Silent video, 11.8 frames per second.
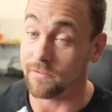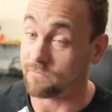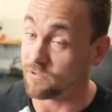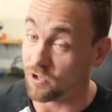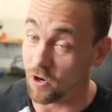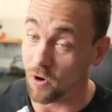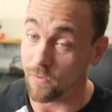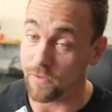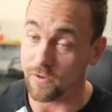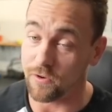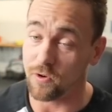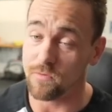So
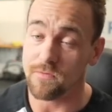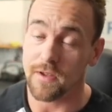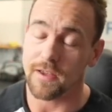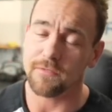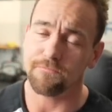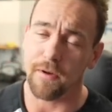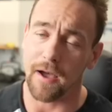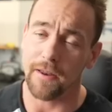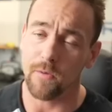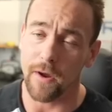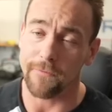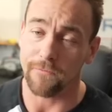the dude, his
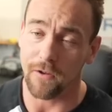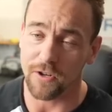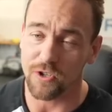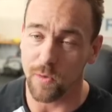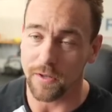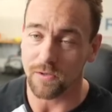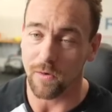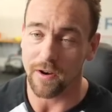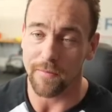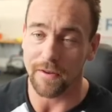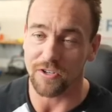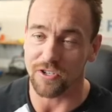body weight fluctuates quite
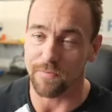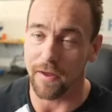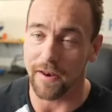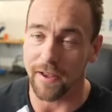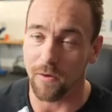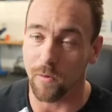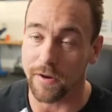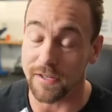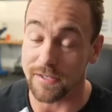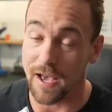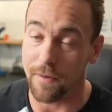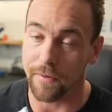a bit just depending on what
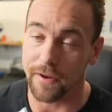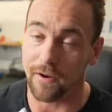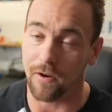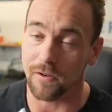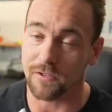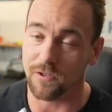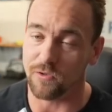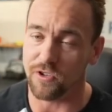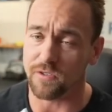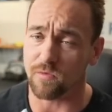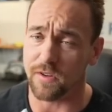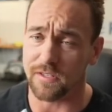he's got. But he also
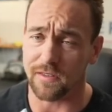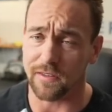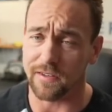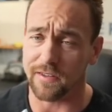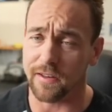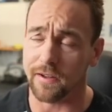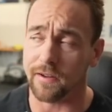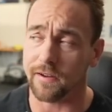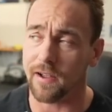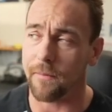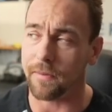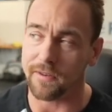just recently did a
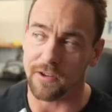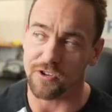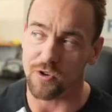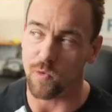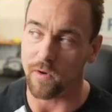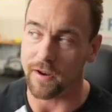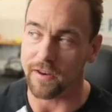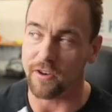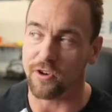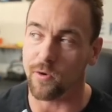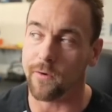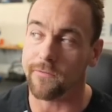competition where he had to
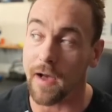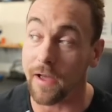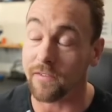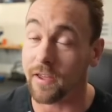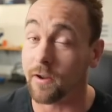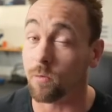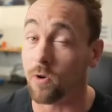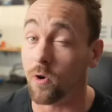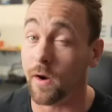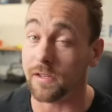do a 5K row.